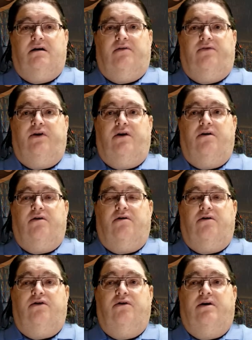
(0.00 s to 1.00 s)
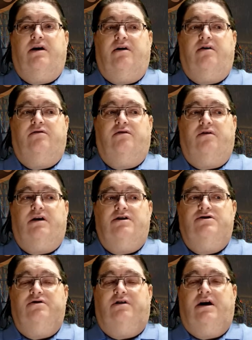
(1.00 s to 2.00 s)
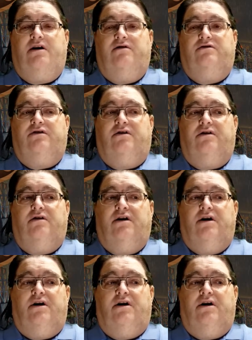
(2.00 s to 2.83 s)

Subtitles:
Your character is your character.